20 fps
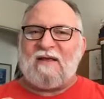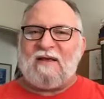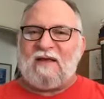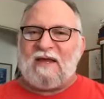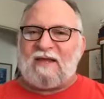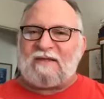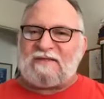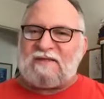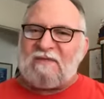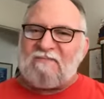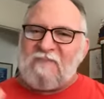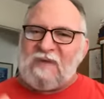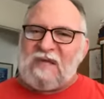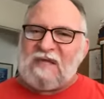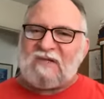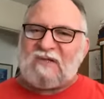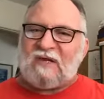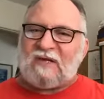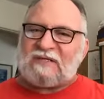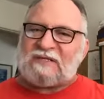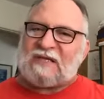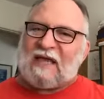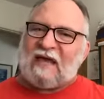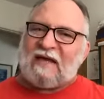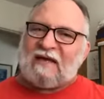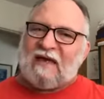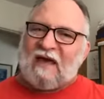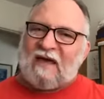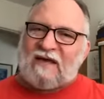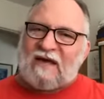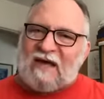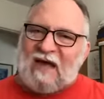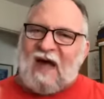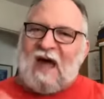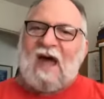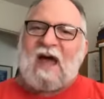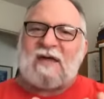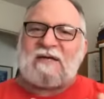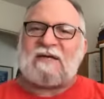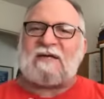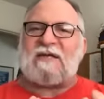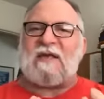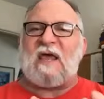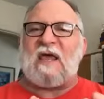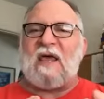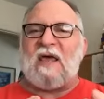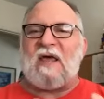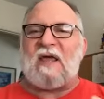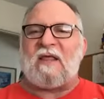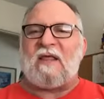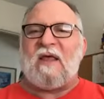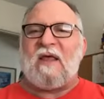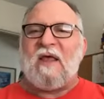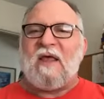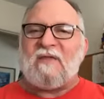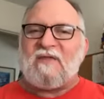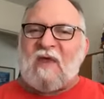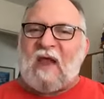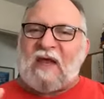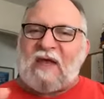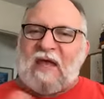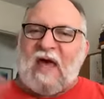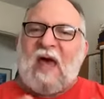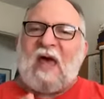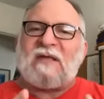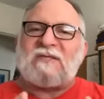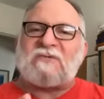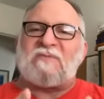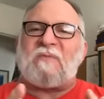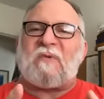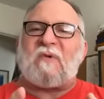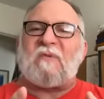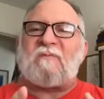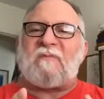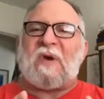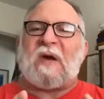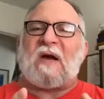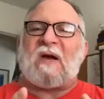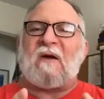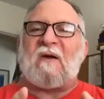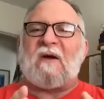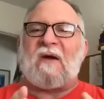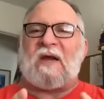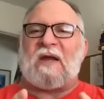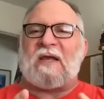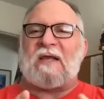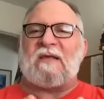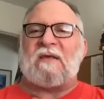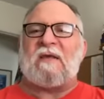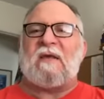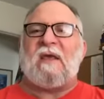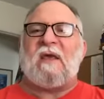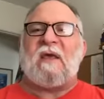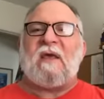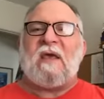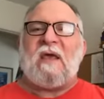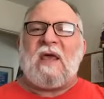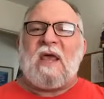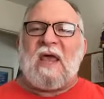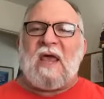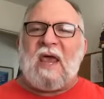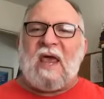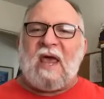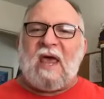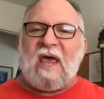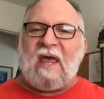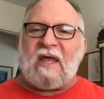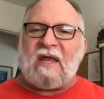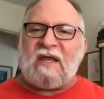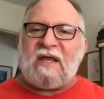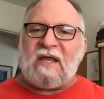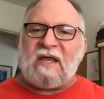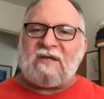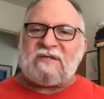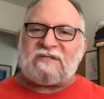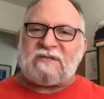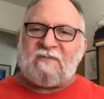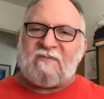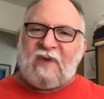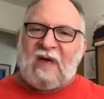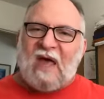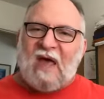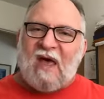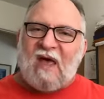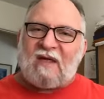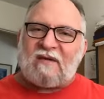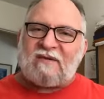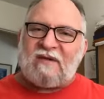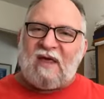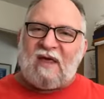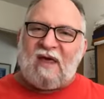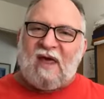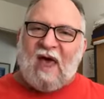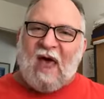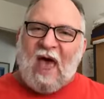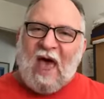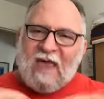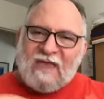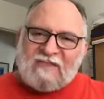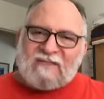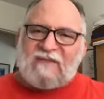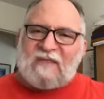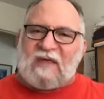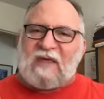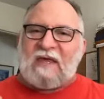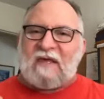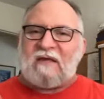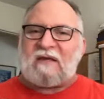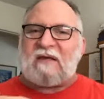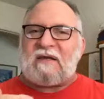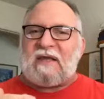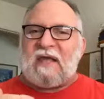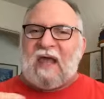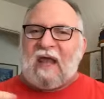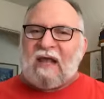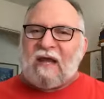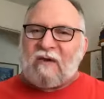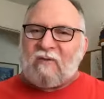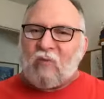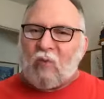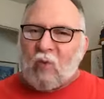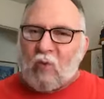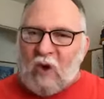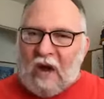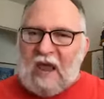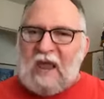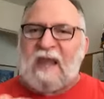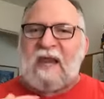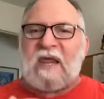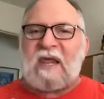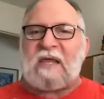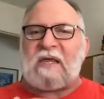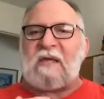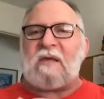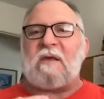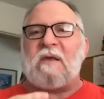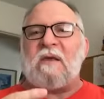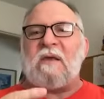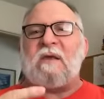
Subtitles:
It to me looks like a cocktail that God's preparing, and he's about, I think, getting ready